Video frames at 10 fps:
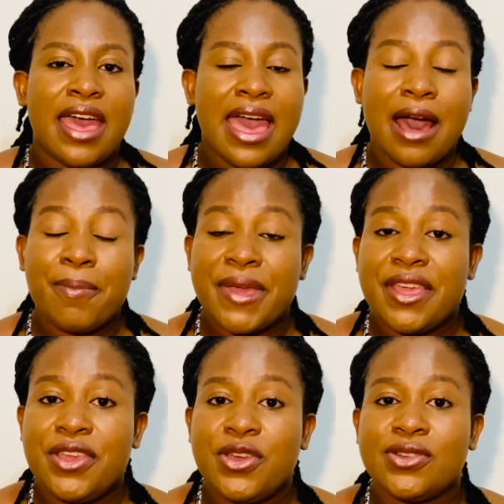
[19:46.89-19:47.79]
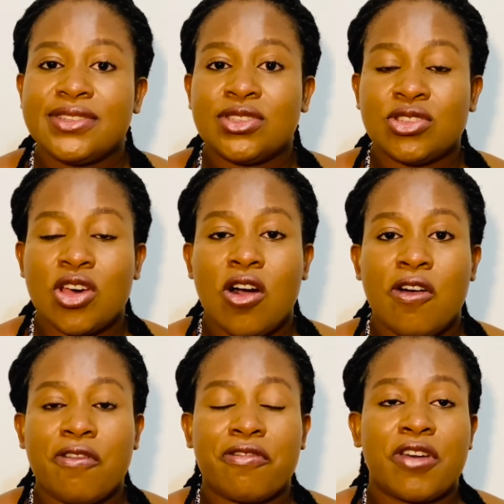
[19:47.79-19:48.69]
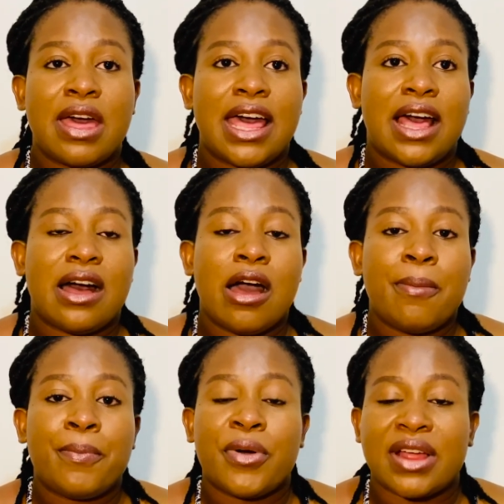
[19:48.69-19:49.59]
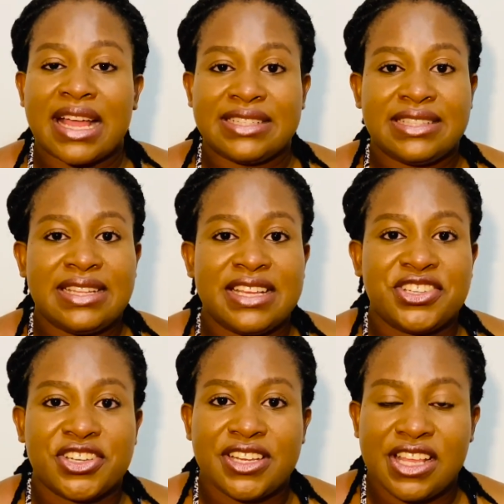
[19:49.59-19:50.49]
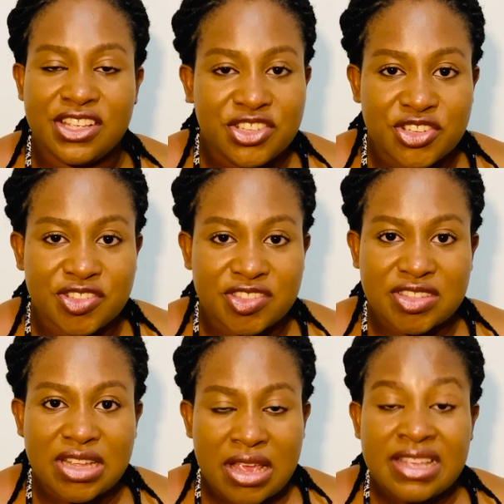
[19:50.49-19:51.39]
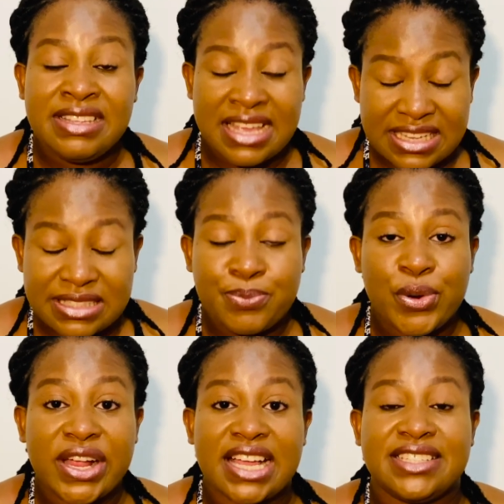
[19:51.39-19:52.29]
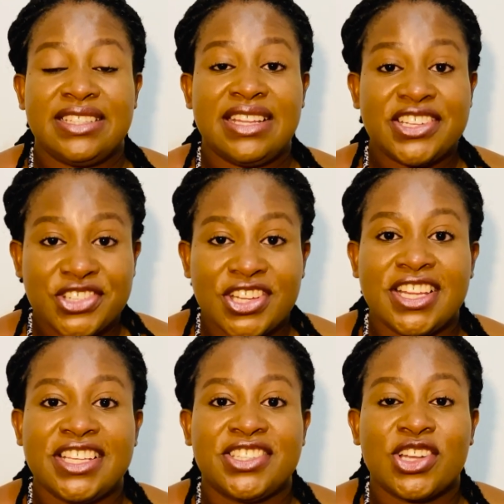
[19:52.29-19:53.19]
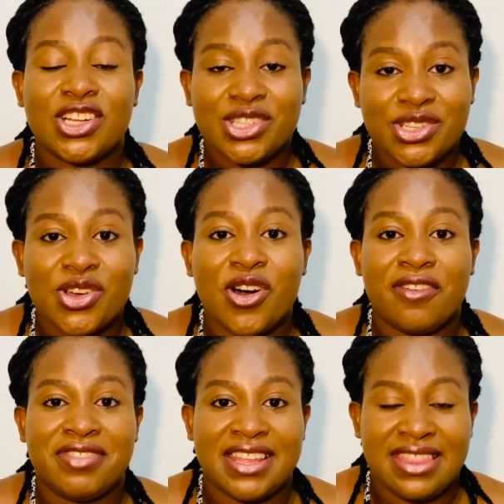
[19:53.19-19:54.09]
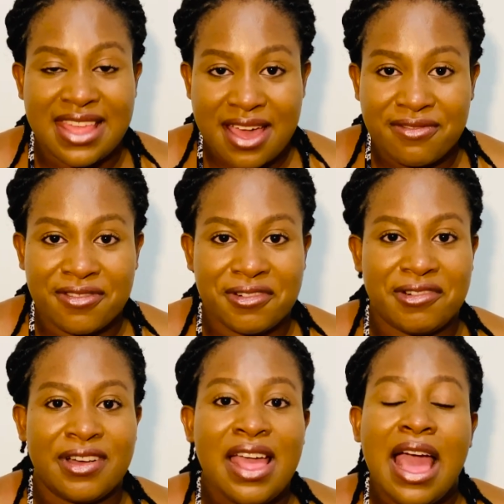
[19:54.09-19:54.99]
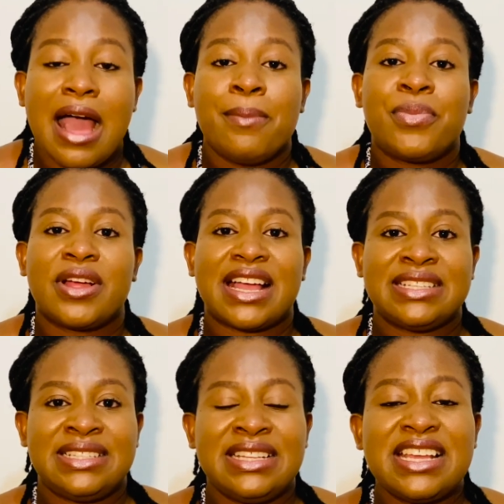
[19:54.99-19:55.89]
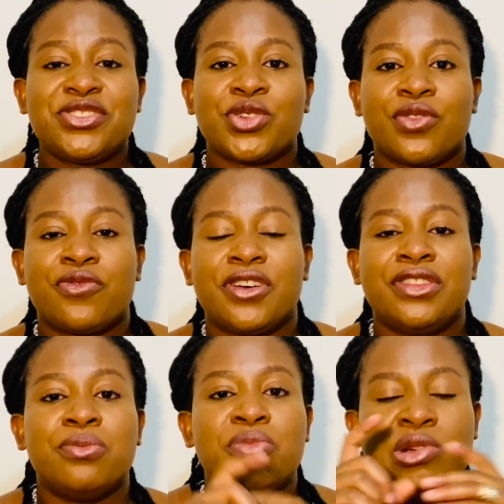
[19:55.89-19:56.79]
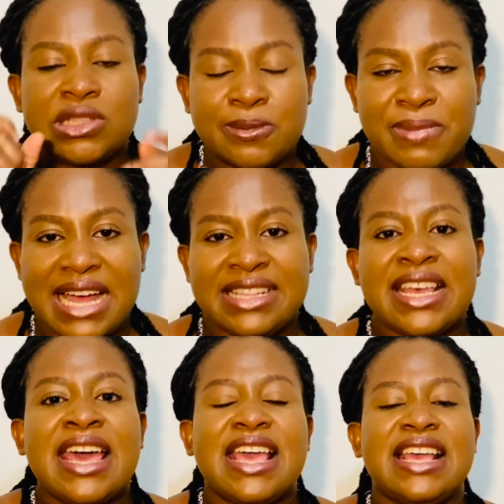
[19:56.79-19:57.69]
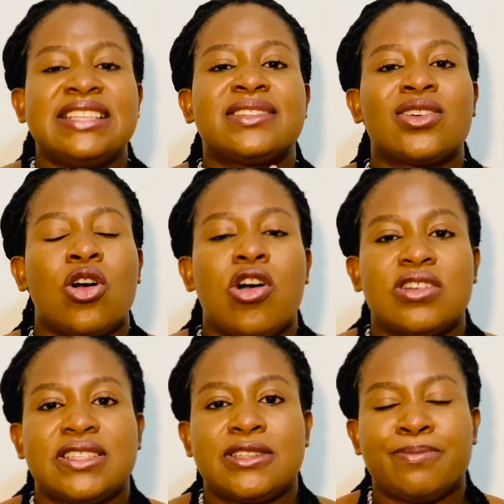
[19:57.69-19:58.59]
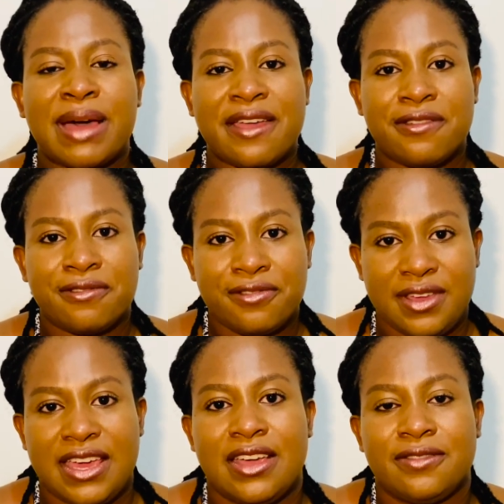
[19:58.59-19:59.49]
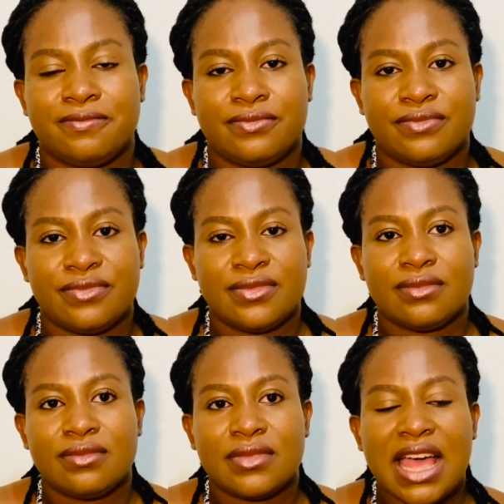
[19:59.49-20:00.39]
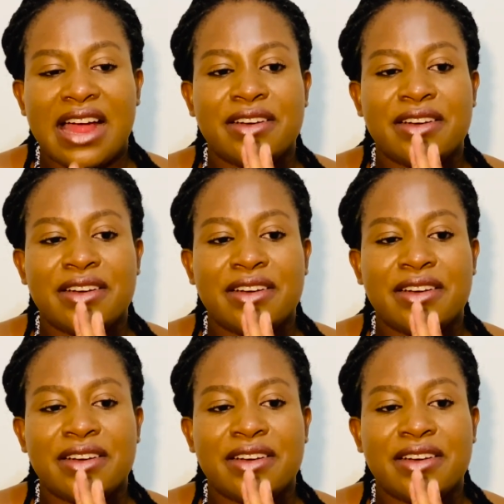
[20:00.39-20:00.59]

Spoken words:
helping you solve procrastination issues. Yes, procrastination is also of the devil, and procrastination, for the most part, is caused by fear. I